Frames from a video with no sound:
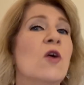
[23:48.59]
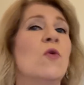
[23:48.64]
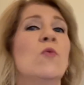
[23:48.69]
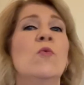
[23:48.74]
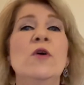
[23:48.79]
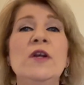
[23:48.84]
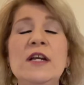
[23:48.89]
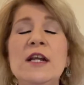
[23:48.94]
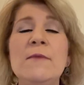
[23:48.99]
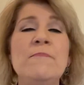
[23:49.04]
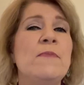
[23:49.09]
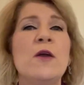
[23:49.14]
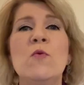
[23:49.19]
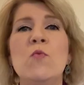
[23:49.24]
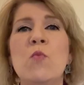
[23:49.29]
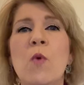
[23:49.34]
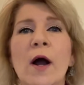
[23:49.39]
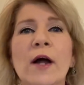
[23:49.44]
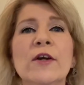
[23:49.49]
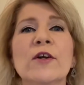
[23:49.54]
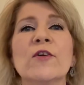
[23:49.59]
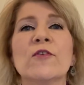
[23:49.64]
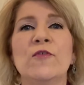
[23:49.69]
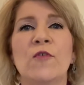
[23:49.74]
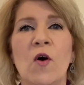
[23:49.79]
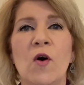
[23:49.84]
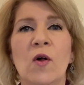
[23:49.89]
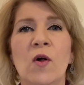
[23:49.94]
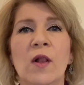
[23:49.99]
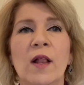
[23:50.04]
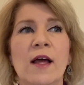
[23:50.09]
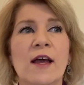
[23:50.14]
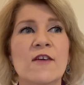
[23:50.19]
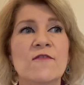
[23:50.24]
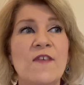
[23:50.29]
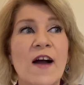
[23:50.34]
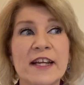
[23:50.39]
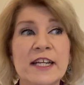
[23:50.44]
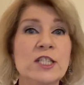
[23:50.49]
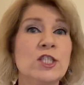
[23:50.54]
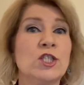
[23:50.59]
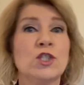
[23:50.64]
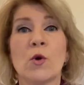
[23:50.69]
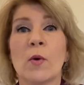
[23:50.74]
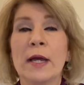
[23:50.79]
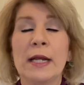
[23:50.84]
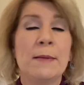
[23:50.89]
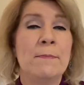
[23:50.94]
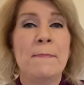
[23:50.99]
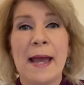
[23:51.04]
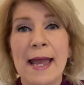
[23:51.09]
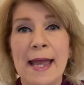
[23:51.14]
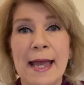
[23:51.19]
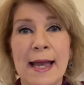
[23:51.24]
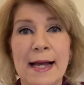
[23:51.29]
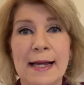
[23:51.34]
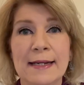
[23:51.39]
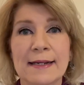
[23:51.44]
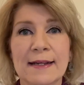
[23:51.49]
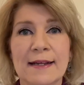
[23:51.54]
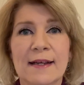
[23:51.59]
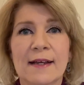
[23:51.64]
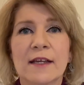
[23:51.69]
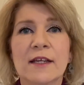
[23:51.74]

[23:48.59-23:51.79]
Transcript: Wouldn't it be wonderful if I could join a band?